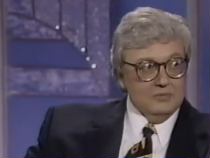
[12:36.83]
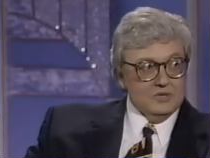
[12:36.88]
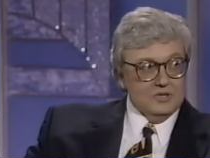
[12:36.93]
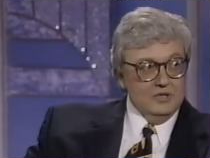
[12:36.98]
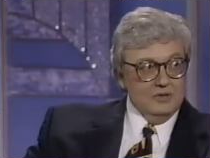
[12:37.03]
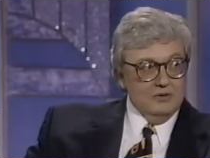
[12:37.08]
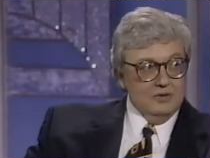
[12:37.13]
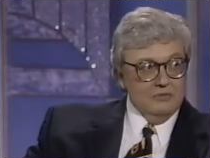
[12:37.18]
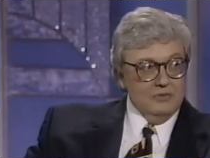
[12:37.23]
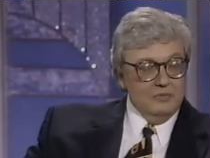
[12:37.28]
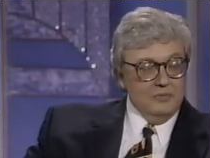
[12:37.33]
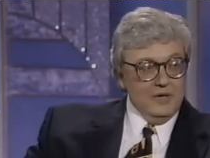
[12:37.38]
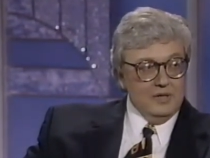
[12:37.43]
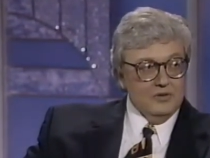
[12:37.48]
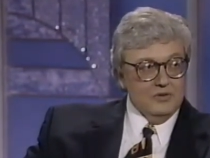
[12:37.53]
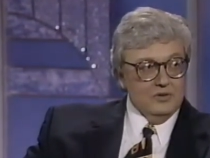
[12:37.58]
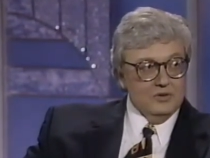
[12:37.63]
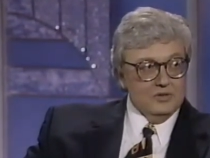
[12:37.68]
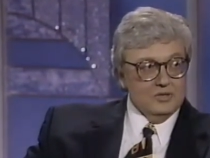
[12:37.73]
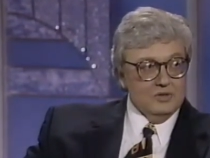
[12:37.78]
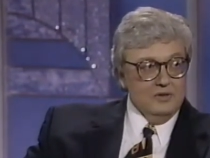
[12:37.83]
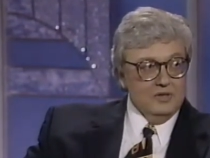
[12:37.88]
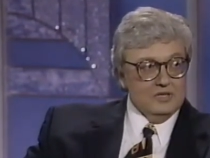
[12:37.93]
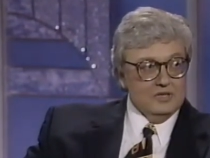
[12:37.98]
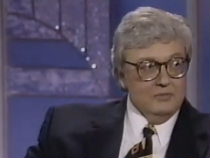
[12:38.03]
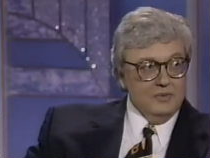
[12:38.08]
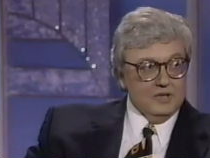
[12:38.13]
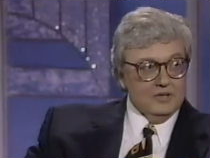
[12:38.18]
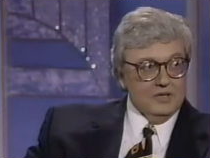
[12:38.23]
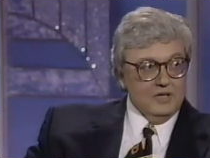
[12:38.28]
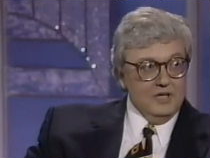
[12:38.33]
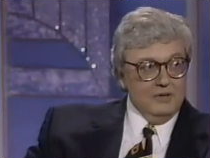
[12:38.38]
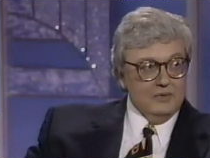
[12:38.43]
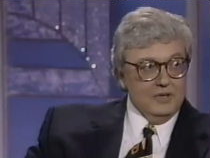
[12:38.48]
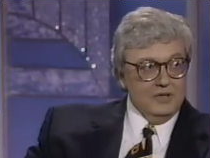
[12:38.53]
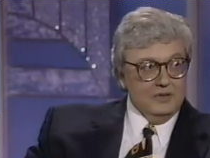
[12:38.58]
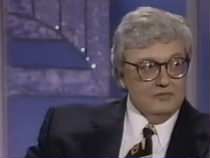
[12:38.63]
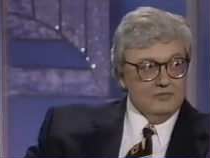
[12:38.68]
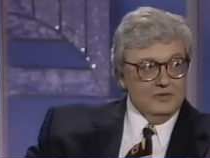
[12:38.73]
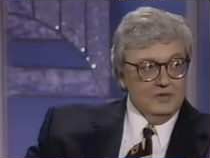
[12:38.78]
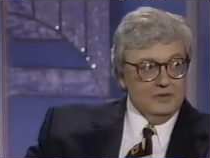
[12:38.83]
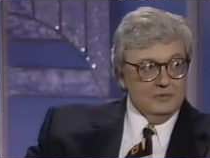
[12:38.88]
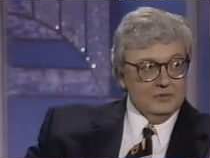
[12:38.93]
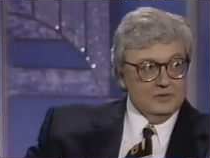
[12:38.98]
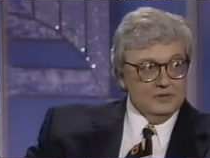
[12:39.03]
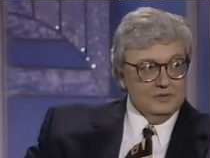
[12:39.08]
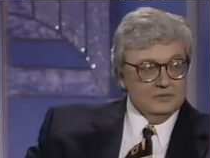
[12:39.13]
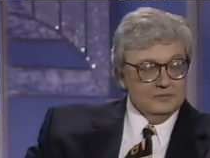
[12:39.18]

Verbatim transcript: So it would be my third choice among the nominated films.